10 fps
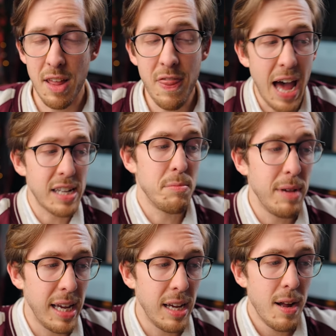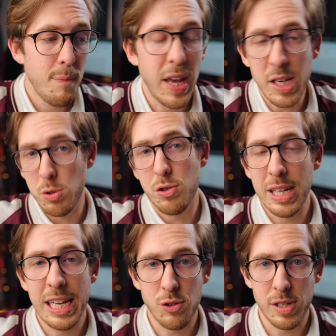And that to me is what's
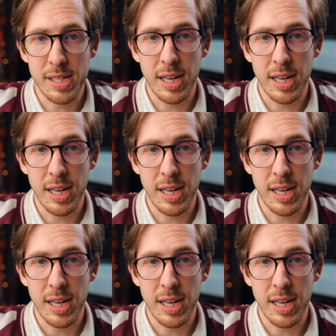really interesting.